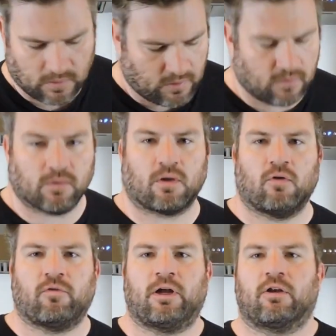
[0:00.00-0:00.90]
Just go
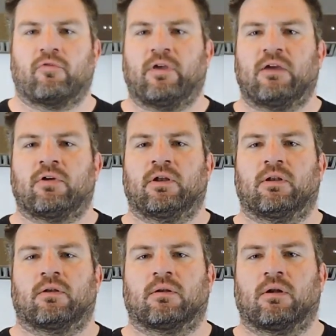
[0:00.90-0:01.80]
find your
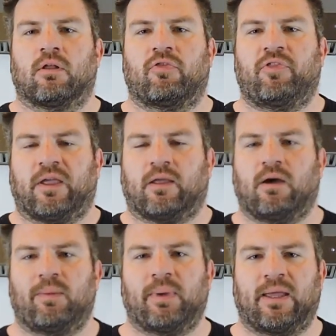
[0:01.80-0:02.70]
favorite thick
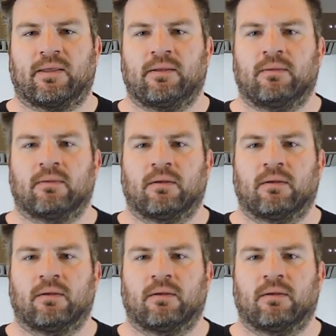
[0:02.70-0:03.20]
cut bacon.